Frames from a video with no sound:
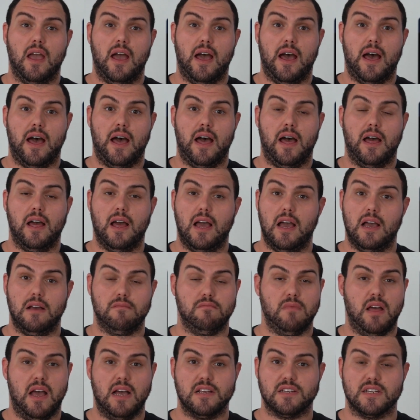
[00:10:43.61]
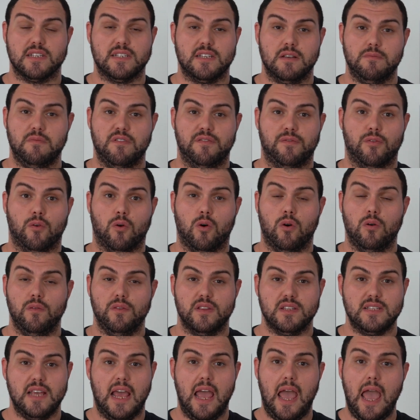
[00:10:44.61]
As I said before,
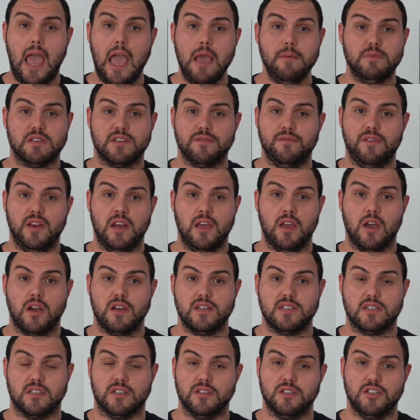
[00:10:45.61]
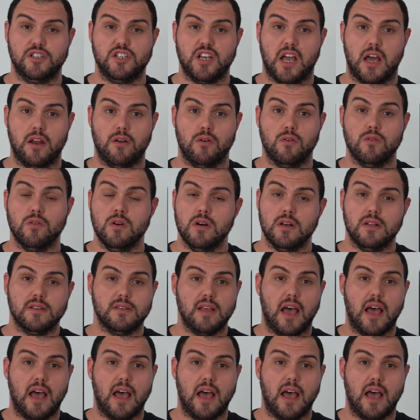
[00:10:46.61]
there's heaps of videos on the channel.